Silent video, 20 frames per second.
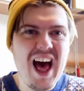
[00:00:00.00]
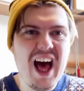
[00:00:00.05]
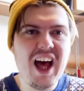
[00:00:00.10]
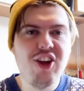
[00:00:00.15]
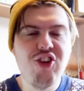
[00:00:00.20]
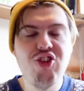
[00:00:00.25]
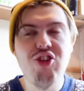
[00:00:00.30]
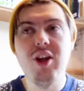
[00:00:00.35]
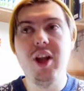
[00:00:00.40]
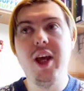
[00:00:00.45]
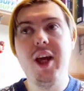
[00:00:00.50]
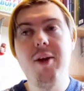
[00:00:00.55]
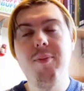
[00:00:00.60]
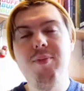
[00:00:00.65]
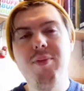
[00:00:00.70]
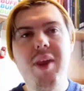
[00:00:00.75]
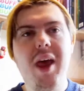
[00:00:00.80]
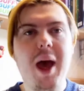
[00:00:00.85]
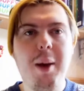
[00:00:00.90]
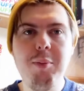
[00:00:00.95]
Actually,
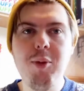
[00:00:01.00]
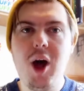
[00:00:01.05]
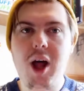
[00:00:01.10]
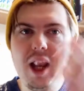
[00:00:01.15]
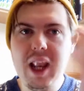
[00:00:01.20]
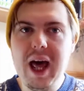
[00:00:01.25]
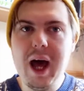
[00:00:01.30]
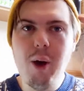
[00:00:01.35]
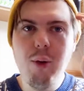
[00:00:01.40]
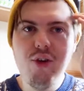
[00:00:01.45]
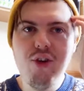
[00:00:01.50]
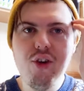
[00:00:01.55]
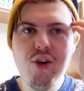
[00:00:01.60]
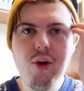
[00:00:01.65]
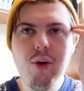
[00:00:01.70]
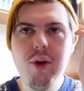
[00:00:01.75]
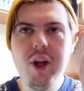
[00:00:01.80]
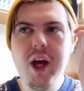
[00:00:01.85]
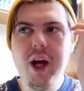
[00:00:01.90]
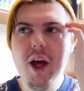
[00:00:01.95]
I'm not allowed to
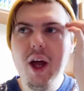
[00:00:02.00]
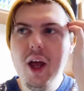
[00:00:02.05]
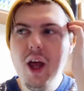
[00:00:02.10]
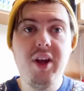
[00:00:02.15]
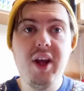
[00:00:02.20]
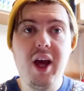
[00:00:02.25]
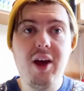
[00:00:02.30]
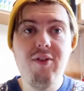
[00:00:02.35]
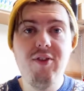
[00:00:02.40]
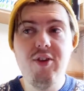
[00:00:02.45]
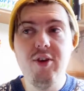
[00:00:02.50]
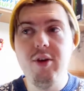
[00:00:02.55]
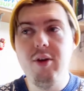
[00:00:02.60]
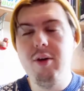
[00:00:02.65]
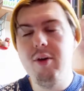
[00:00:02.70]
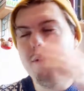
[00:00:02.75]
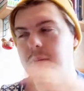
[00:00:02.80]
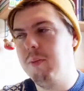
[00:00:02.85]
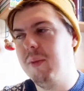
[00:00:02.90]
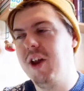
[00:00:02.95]
do that. We'd have
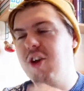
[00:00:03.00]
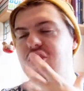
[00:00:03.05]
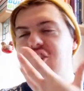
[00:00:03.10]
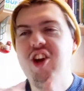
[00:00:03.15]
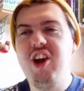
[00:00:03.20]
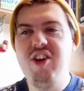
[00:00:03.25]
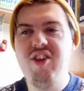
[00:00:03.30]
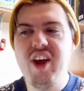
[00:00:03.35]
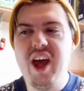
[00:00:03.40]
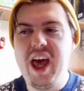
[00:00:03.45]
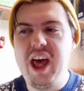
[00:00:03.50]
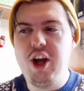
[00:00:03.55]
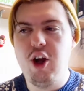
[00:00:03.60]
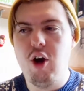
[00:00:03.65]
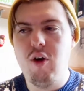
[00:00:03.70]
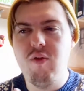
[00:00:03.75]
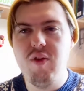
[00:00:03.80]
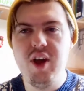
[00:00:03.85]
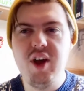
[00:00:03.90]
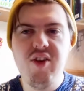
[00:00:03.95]
to mention it to head
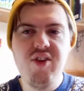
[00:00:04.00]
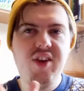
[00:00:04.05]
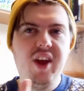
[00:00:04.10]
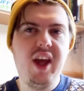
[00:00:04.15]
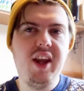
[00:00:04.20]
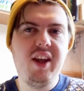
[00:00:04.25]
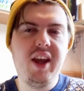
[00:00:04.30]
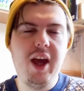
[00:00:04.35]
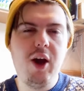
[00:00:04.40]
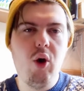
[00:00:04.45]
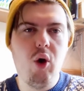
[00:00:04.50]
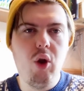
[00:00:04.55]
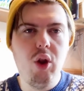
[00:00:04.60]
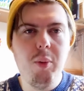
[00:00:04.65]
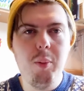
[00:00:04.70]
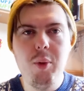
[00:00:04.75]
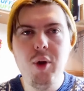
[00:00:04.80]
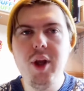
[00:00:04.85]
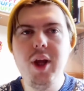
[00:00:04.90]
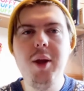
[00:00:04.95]
office, they'd get all
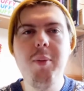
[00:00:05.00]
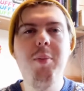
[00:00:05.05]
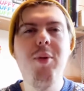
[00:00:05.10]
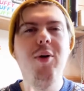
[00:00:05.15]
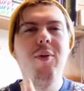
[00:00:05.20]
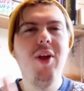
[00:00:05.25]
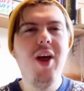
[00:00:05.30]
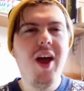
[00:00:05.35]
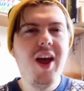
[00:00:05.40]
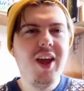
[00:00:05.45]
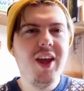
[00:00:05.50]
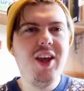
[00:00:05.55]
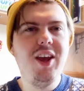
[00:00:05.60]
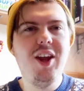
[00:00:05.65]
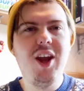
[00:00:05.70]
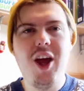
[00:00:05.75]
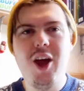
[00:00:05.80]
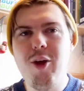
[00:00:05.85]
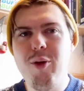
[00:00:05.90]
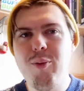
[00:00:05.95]
the money, but
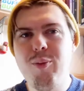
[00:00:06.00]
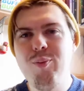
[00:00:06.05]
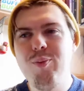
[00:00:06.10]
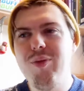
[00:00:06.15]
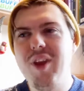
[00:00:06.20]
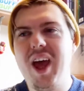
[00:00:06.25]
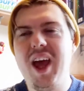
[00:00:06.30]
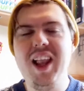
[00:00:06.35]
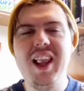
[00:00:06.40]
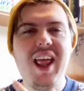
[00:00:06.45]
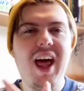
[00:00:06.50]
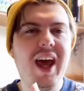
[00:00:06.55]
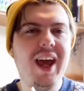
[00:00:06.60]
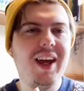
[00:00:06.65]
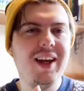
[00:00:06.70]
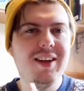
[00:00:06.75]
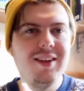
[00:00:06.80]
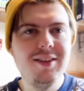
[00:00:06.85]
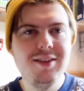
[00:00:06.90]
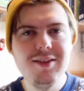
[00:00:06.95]
you know, I
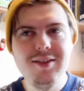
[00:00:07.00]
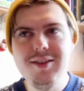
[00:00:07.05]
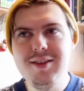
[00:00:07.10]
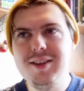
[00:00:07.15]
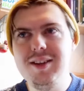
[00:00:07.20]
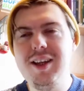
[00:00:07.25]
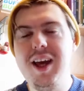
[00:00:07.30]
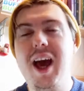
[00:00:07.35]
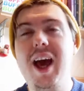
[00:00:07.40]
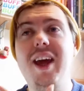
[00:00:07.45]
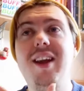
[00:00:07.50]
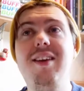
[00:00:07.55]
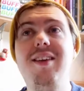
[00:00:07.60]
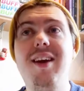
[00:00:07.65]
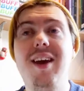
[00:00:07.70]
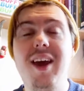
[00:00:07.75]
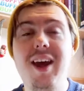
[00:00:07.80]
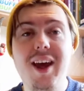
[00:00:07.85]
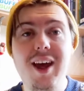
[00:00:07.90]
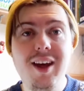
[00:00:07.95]
like the
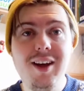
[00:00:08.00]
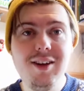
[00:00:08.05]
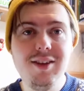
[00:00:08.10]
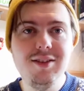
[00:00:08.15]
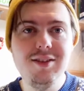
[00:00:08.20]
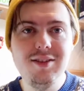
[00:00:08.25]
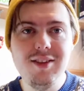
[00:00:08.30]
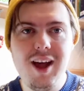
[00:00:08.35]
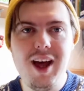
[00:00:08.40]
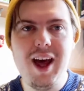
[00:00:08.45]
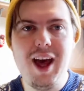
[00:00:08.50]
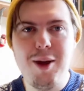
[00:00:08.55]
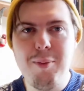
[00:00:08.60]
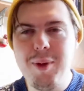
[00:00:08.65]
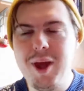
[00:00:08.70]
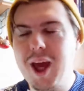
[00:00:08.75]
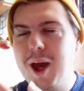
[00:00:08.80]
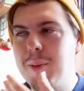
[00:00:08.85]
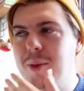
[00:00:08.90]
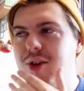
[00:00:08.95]
idea that
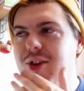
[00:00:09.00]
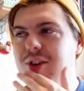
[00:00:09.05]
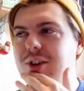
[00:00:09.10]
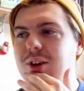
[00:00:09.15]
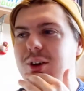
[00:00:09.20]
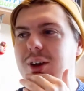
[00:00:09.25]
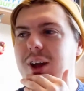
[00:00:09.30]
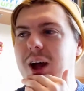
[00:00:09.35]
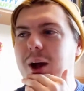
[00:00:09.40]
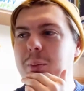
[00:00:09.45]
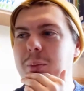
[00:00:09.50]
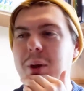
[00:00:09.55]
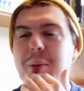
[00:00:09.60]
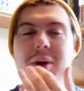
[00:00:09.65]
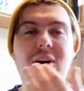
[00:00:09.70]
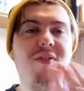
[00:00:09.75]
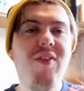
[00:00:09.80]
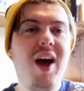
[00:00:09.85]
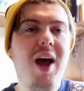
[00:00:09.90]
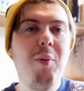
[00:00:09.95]
I'd be able to do that.
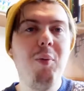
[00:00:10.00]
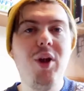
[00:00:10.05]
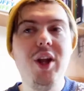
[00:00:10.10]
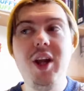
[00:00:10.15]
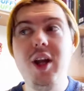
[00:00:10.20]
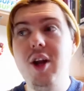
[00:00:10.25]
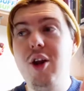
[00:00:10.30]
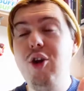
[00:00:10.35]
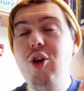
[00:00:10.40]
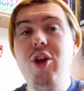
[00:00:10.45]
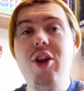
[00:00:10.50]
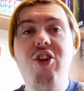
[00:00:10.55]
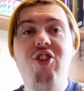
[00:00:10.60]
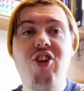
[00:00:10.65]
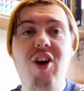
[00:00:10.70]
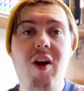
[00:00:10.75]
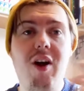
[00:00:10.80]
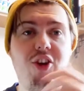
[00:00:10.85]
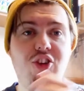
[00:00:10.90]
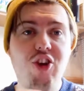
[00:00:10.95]
Maybe I'll find one in another
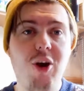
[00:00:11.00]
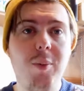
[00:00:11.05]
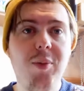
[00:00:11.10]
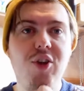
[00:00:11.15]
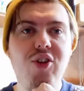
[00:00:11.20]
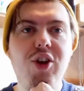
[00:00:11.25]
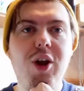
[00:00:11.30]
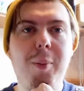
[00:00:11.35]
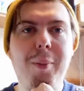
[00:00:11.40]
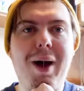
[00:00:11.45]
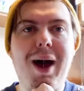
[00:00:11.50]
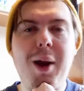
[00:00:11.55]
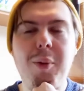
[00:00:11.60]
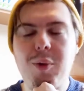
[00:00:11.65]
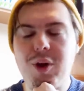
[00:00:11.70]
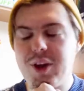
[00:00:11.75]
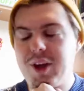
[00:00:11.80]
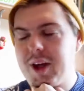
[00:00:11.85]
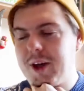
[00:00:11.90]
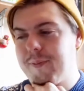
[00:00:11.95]
charity shop that's not mine
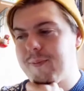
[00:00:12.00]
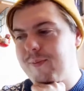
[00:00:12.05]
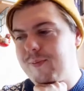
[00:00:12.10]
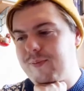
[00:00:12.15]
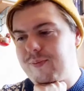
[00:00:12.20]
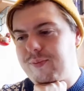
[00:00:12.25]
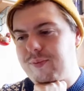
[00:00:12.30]
one day.